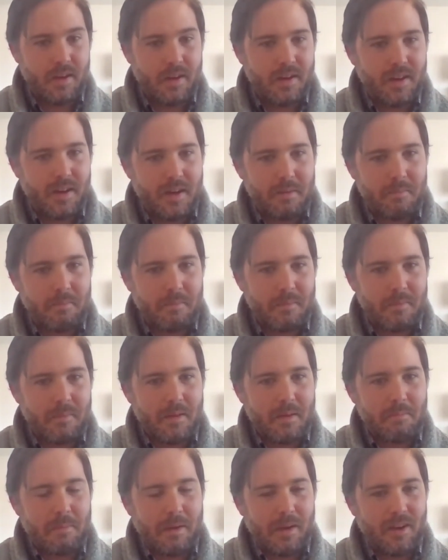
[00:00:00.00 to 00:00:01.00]

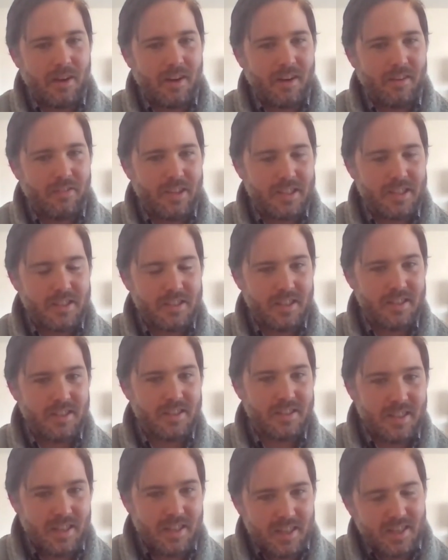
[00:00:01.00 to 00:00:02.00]
But a lot of this
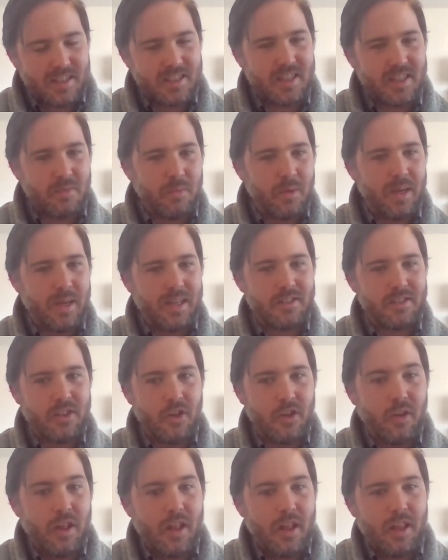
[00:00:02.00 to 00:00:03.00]
is, in some ways,
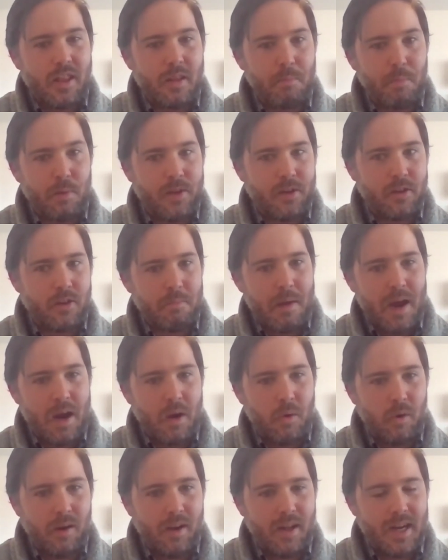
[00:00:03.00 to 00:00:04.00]
the political
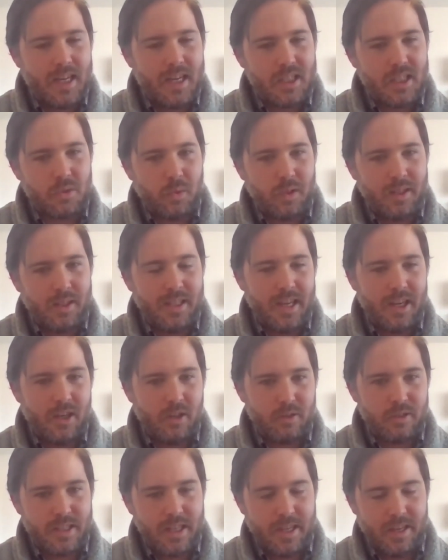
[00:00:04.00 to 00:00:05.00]
power lies with the
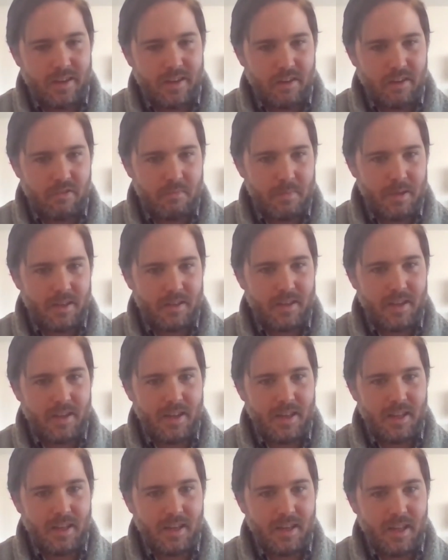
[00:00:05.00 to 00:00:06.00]
Edo State government
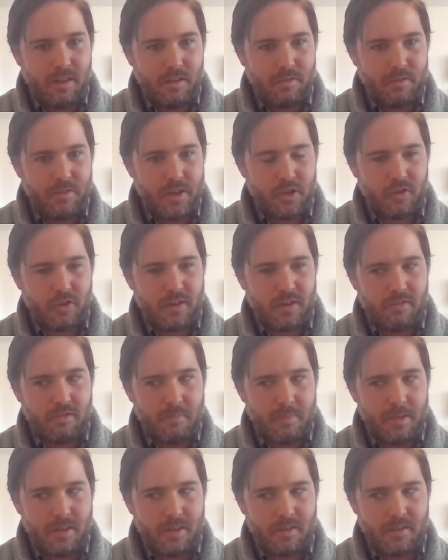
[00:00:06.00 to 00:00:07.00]
and the federal
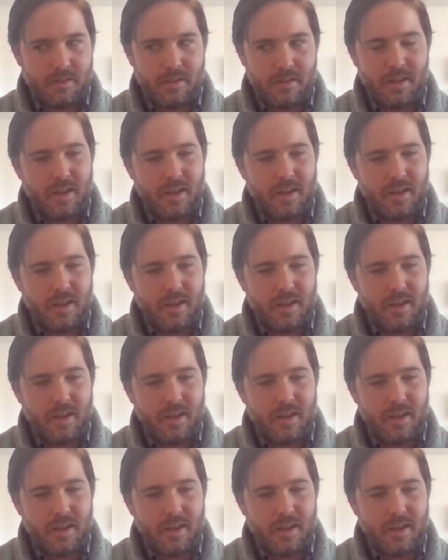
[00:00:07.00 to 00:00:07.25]
government.